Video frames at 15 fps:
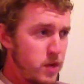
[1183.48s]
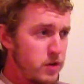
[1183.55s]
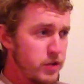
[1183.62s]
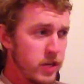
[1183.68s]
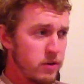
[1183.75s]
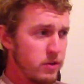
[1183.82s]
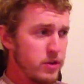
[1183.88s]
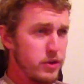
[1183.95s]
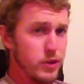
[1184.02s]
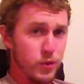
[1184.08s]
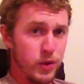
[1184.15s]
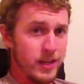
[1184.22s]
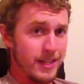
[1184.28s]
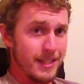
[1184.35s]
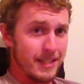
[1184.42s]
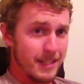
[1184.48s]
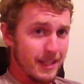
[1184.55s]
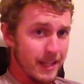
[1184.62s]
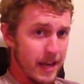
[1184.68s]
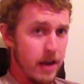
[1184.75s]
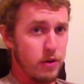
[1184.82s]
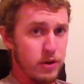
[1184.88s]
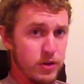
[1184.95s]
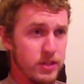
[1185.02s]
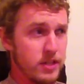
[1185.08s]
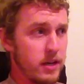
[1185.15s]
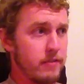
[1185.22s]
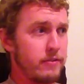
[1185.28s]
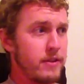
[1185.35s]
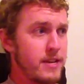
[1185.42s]
Generally, you just want to lay out your
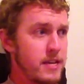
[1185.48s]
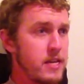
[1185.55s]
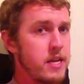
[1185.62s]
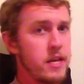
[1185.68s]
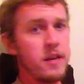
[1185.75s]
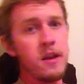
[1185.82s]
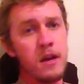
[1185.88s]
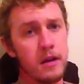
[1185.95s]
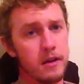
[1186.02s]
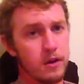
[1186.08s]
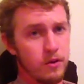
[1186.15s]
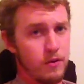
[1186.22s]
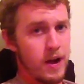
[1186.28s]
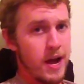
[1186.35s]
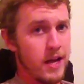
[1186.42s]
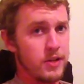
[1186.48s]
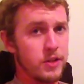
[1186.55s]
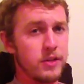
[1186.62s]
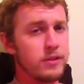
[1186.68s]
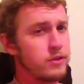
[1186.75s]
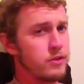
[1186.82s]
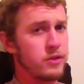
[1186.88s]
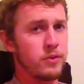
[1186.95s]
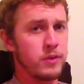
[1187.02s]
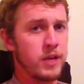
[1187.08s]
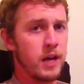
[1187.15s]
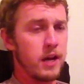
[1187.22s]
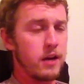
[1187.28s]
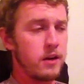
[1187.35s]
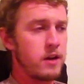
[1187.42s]
stuff, eat, crash because you're so
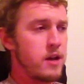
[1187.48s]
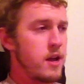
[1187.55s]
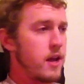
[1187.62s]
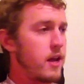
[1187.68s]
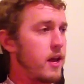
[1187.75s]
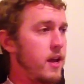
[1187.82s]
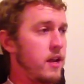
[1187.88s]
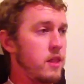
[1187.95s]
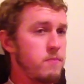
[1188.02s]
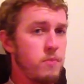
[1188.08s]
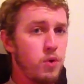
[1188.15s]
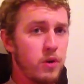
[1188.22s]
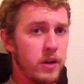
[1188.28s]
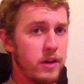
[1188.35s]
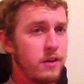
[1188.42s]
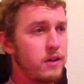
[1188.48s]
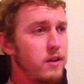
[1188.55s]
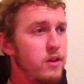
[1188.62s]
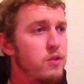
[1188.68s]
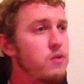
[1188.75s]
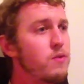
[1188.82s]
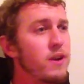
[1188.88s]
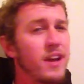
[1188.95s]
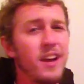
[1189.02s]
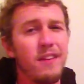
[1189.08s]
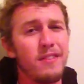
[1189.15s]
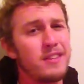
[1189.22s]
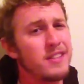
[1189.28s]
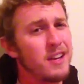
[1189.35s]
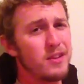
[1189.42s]
tired. And in the morning, you don't want to have
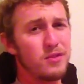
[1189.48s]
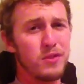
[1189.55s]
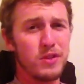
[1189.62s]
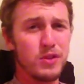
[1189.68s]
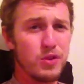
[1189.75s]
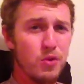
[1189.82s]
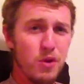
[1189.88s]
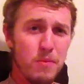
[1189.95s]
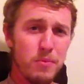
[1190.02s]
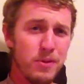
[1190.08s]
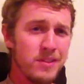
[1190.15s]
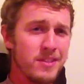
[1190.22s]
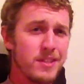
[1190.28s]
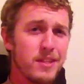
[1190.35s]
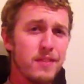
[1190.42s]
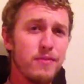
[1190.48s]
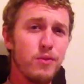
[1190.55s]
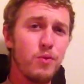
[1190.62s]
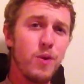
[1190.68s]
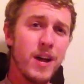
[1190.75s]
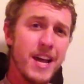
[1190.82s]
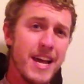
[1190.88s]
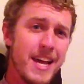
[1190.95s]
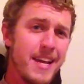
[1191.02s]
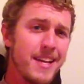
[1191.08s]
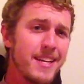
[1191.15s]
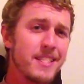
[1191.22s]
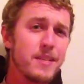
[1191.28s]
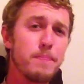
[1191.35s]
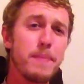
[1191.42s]
this extra chore putting stuff away.
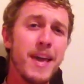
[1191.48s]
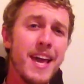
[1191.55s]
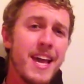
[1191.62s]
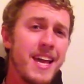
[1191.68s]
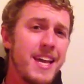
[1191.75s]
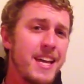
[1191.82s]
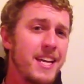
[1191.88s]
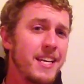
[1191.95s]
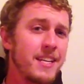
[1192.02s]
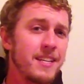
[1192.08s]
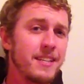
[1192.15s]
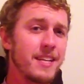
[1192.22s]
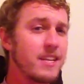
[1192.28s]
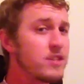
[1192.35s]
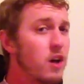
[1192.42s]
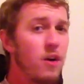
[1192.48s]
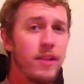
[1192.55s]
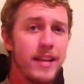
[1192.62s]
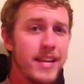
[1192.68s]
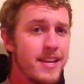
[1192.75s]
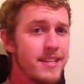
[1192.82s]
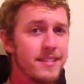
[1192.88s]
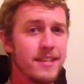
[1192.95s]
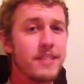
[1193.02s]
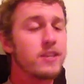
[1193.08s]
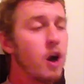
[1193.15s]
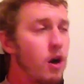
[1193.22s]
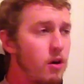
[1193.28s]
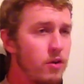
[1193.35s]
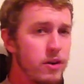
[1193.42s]
It's a pain. That's all it is. That's
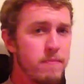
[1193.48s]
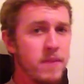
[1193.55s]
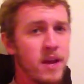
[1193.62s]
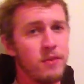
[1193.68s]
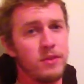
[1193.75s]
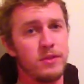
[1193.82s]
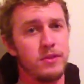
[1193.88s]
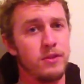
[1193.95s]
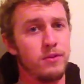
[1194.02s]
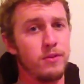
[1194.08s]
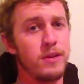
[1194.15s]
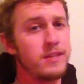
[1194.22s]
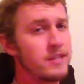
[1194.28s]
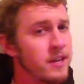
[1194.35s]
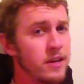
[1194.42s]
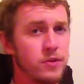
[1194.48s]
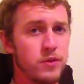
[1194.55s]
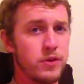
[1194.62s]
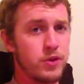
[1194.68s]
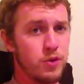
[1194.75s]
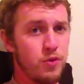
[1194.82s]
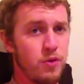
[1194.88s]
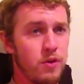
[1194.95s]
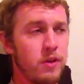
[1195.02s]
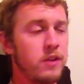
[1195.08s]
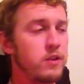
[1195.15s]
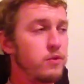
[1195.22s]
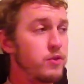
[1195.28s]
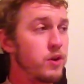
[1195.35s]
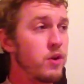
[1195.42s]
all it amounts to. It's an extra chore
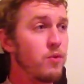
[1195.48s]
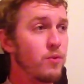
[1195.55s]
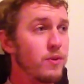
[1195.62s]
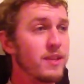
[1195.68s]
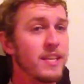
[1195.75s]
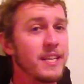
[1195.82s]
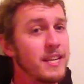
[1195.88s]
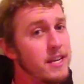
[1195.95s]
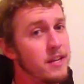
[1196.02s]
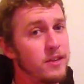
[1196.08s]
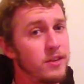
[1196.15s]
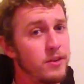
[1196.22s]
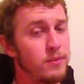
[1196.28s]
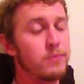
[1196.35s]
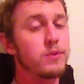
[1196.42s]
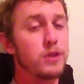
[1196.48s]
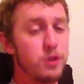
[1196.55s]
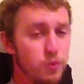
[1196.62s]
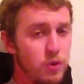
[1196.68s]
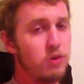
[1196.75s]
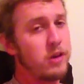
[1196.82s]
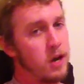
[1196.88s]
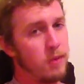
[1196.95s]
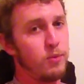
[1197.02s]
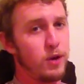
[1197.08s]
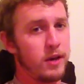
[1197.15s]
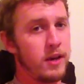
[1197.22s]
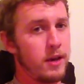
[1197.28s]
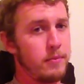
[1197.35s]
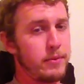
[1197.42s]
and you don't really need to. You will cowboy
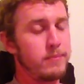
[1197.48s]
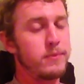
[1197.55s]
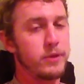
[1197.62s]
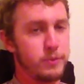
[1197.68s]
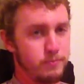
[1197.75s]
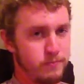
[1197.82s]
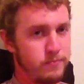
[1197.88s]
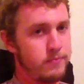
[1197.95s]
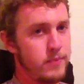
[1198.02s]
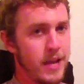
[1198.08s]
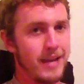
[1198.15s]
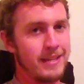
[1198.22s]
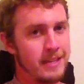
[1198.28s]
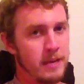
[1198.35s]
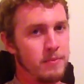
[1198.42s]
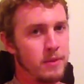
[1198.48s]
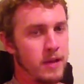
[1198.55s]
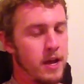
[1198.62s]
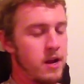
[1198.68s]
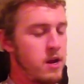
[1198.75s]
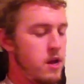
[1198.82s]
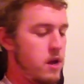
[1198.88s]
camp. Just accept that.